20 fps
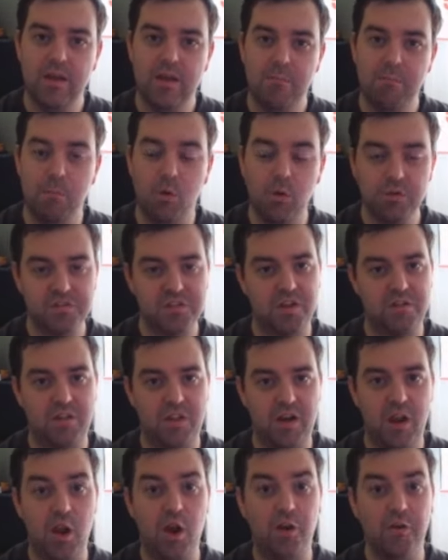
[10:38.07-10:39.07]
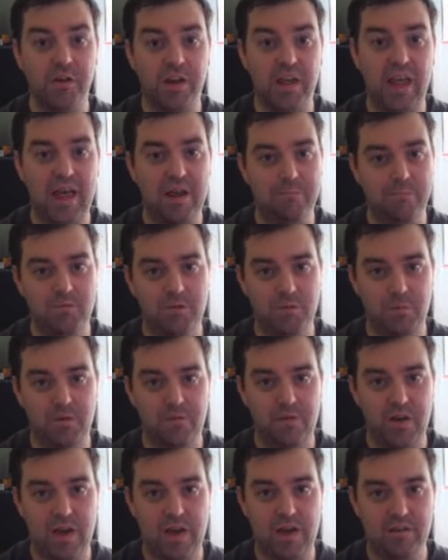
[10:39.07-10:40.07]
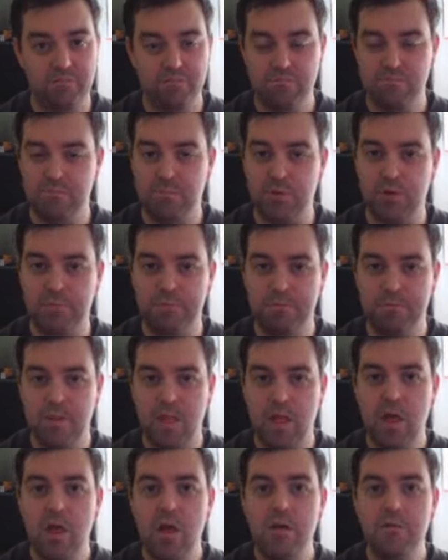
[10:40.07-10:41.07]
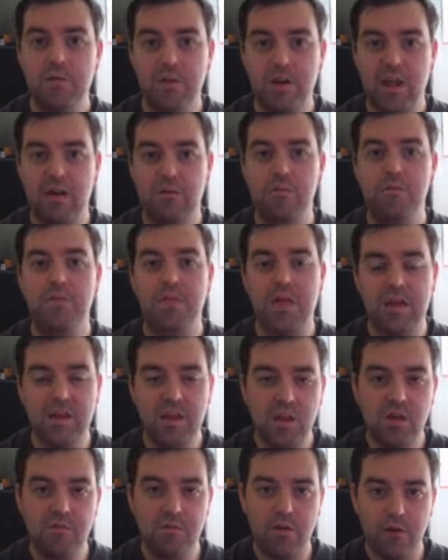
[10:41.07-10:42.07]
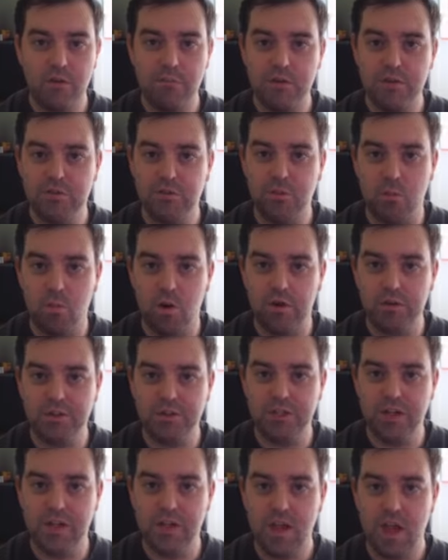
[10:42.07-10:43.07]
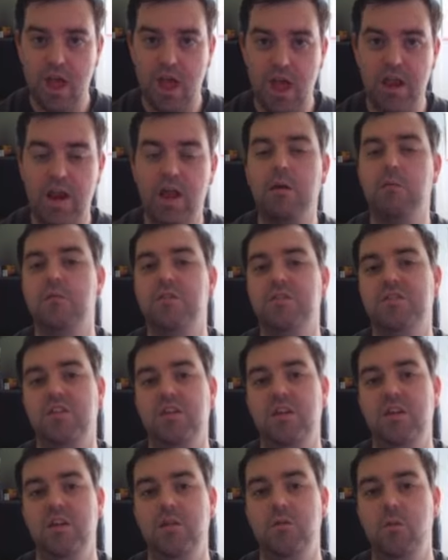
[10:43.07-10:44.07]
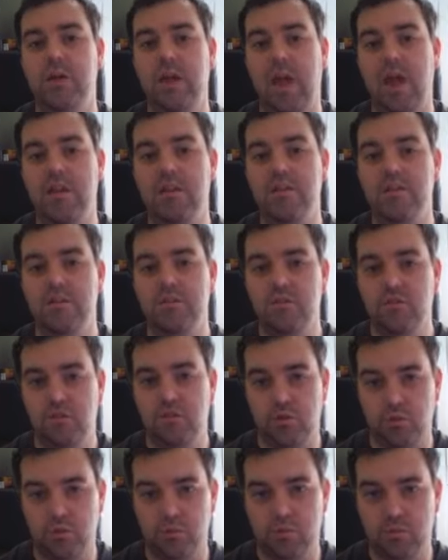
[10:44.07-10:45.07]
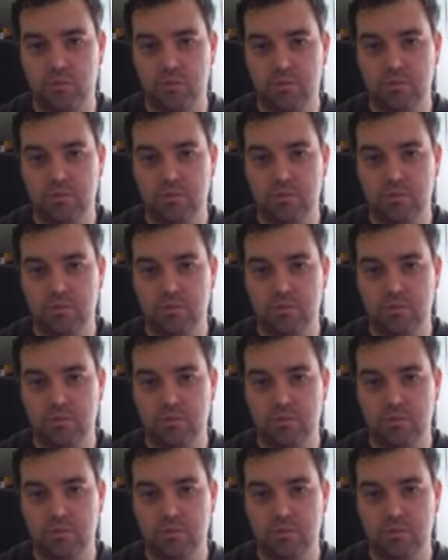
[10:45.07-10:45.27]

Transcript: more so than I already am, to be fair. But for now, thank you very much for watching, and I will see you again soon.